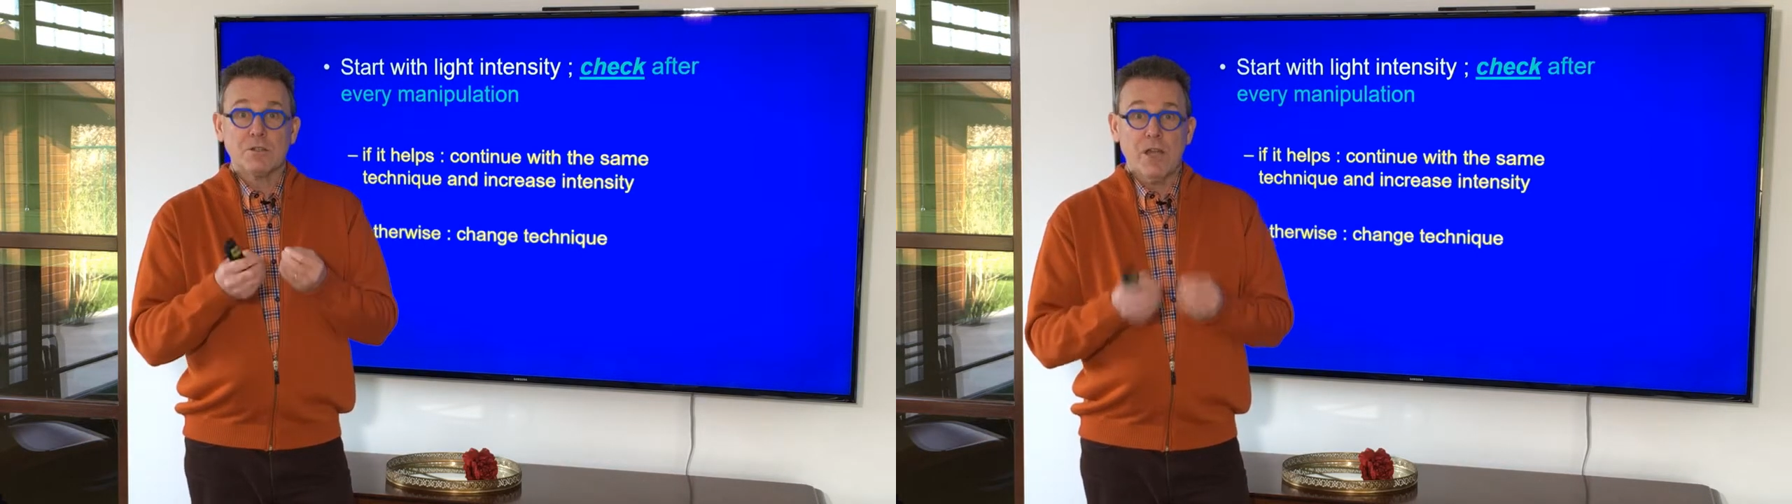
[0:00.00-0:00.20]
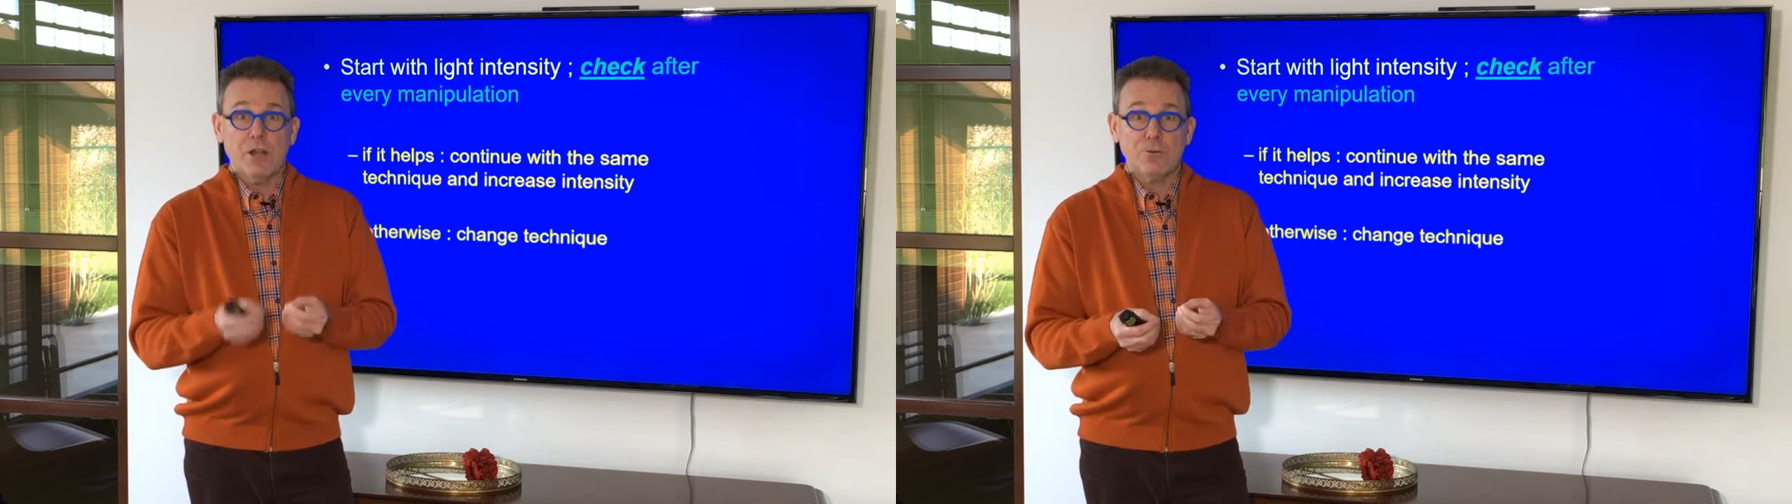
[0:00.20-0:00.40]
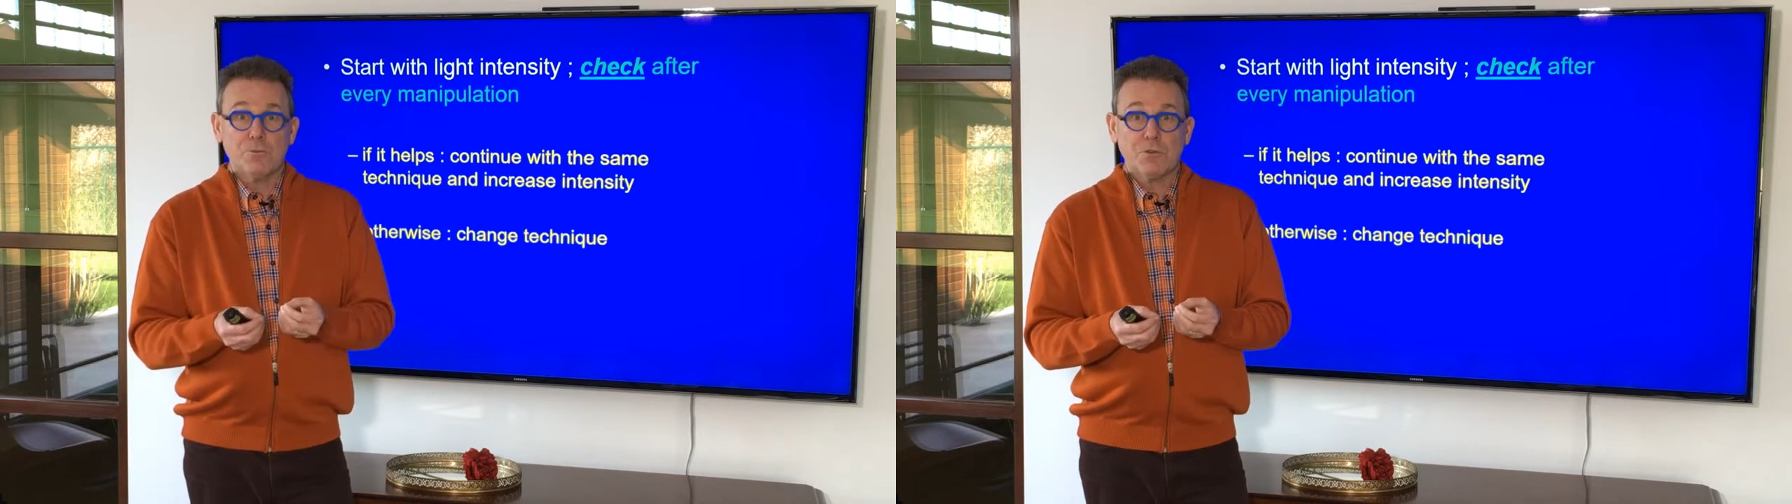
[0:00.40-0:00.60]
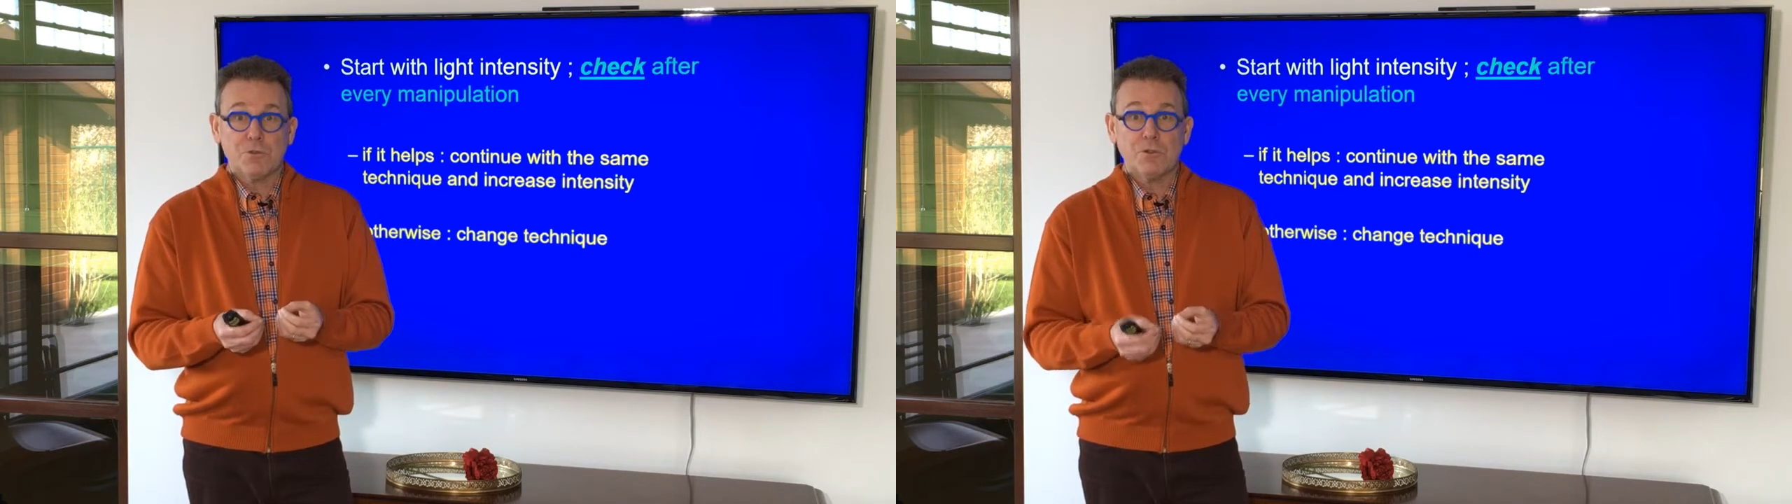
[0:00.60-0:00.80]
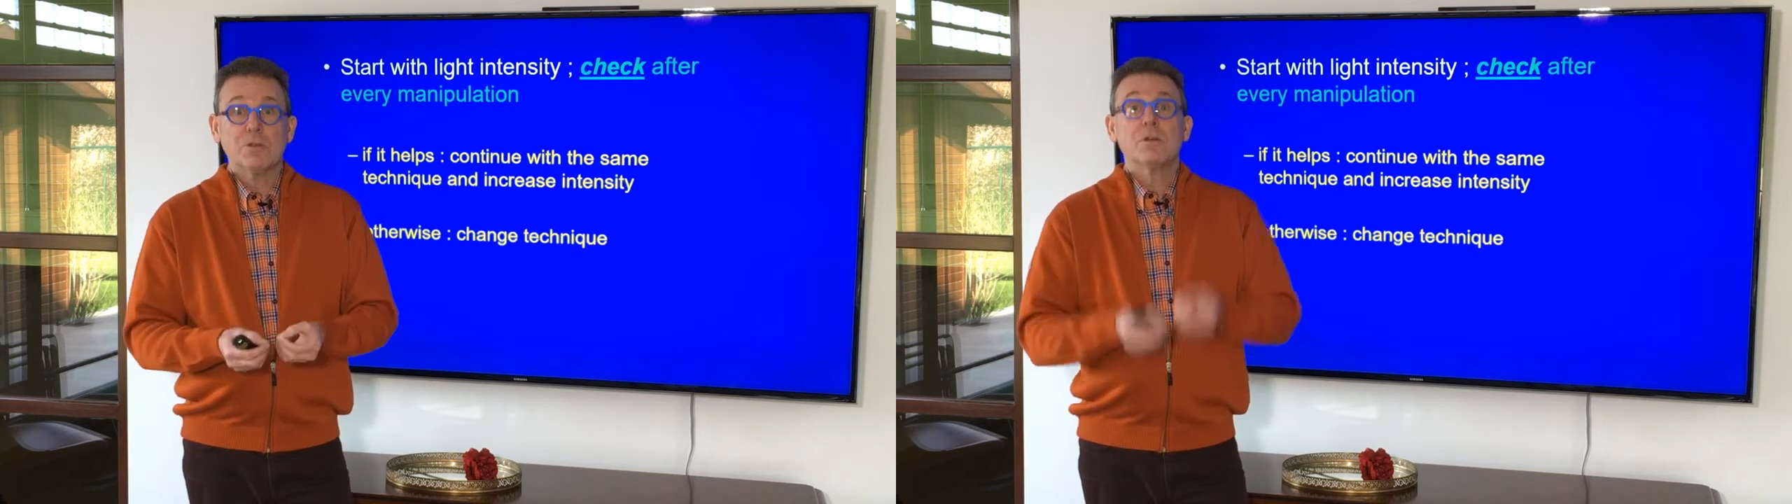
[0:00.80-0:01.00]

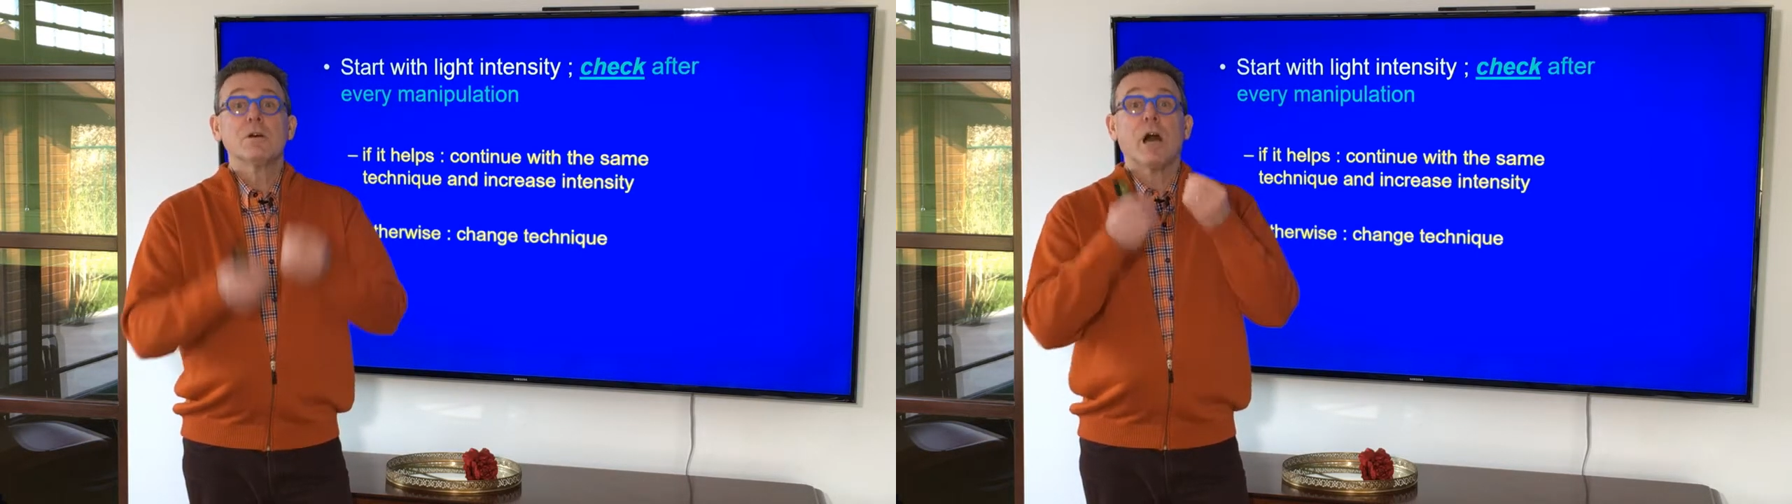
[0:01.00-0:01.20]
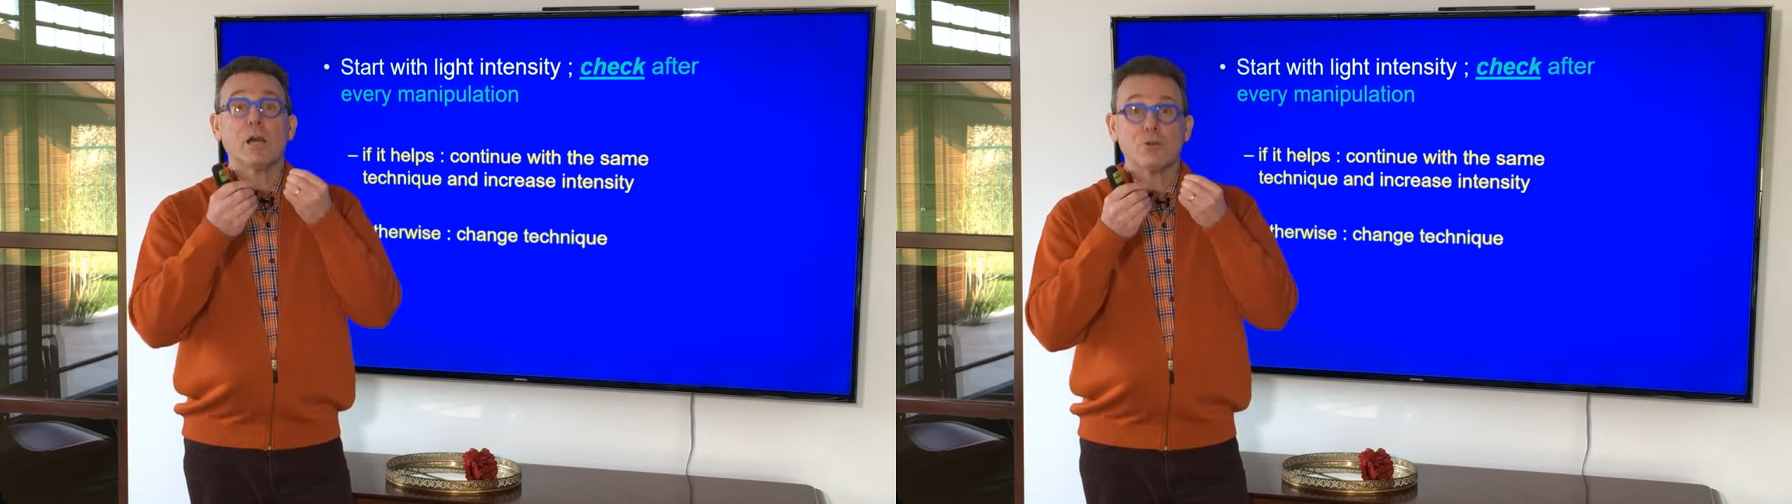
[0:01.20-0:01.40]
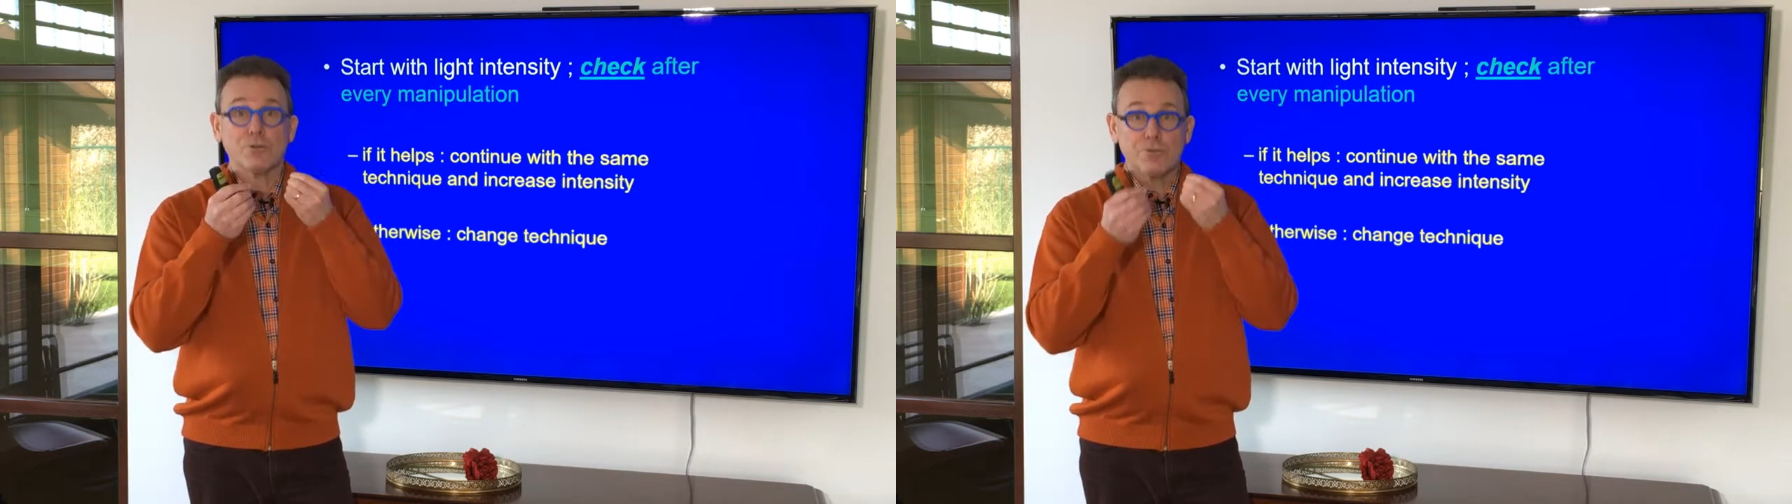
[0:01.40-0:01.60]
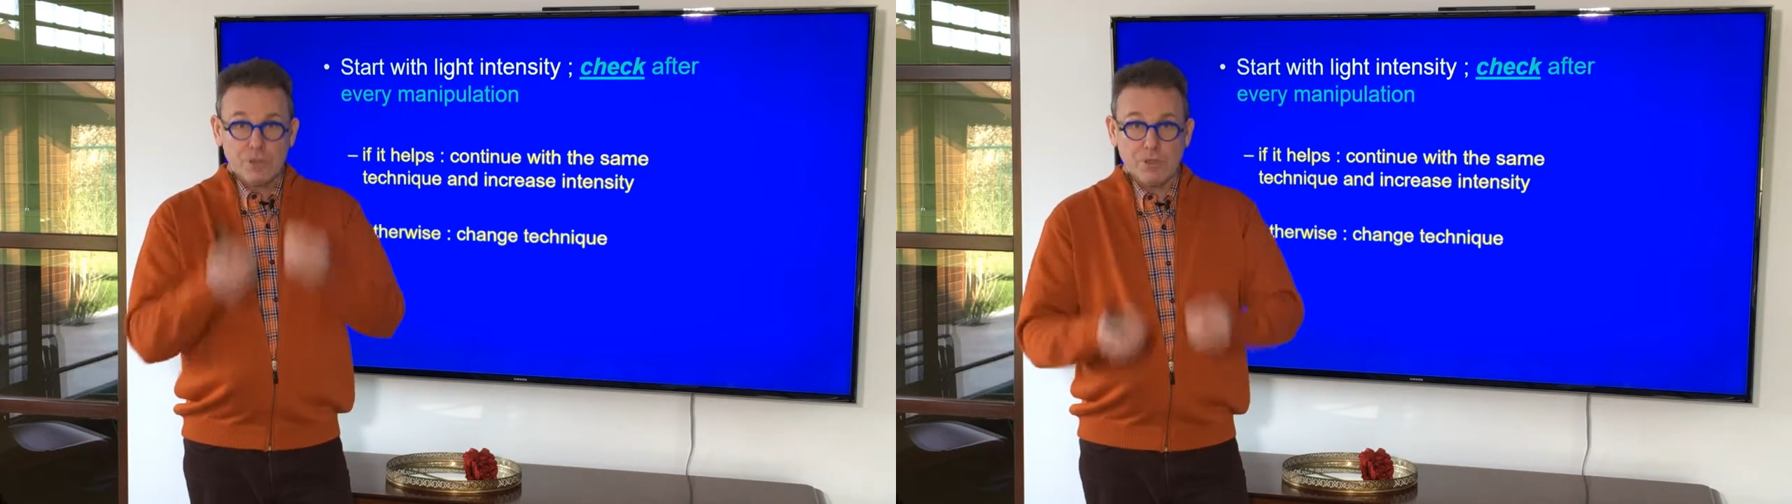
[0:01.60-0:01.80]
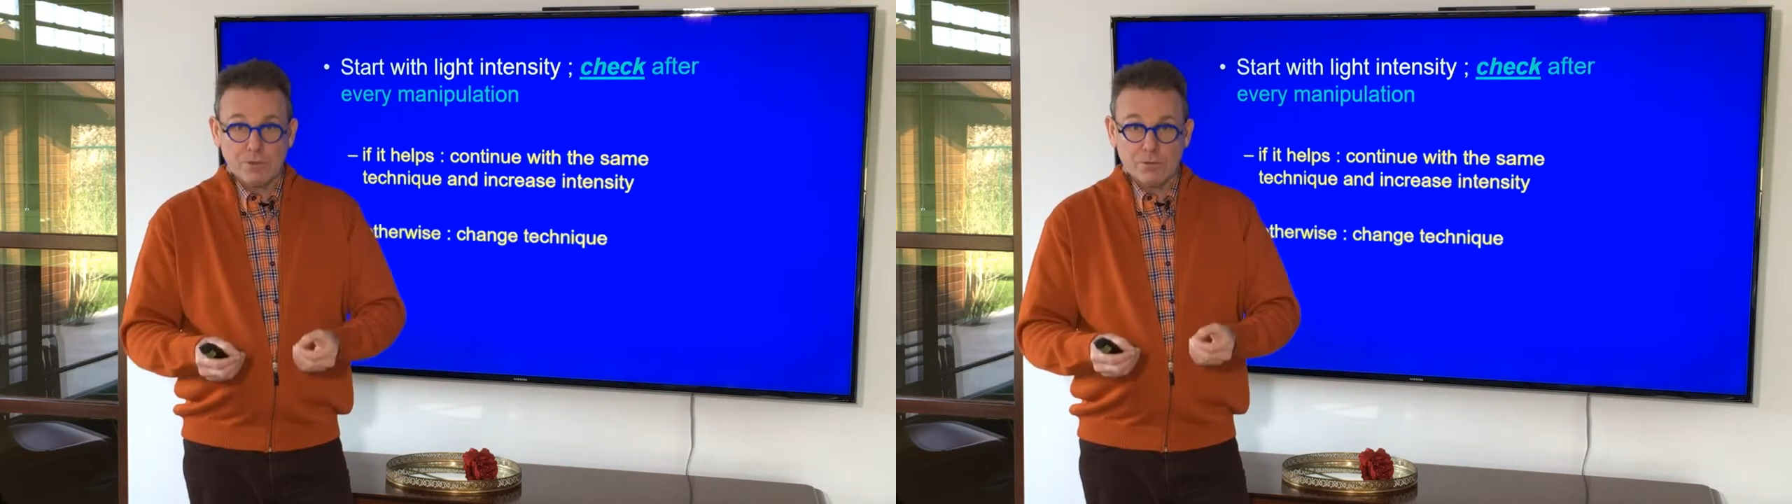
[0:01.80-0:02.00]
helps, I
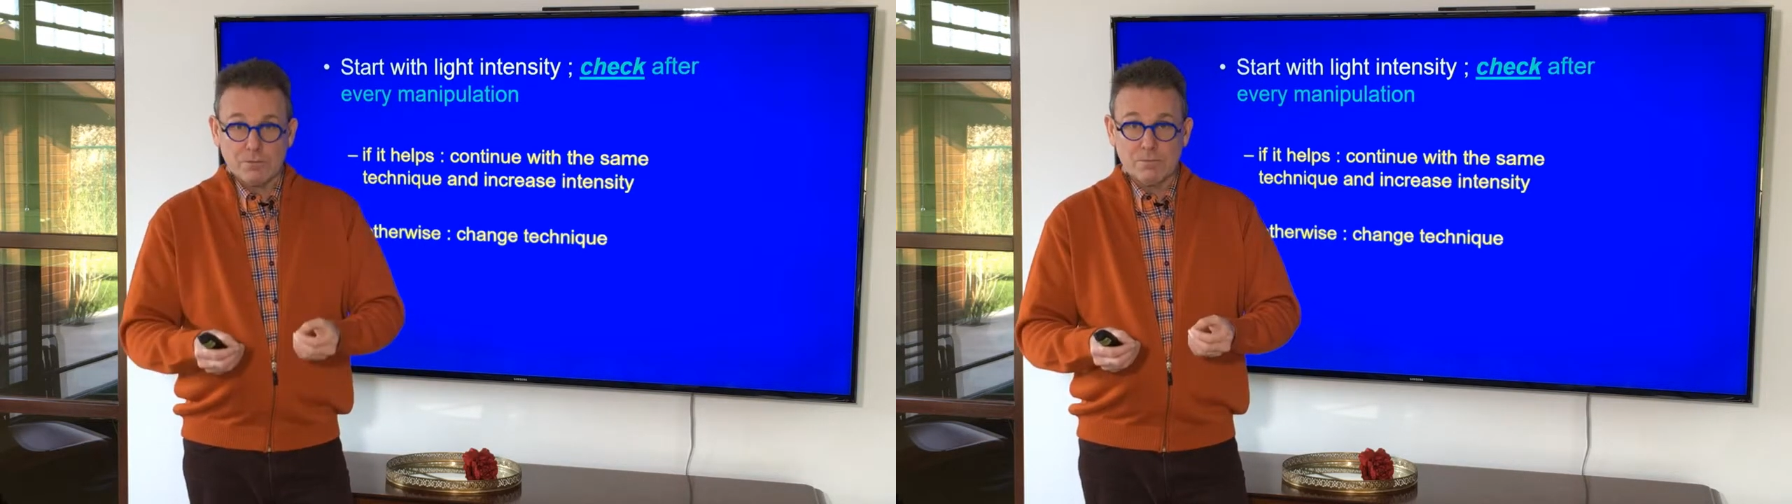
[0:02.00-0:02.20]
continue.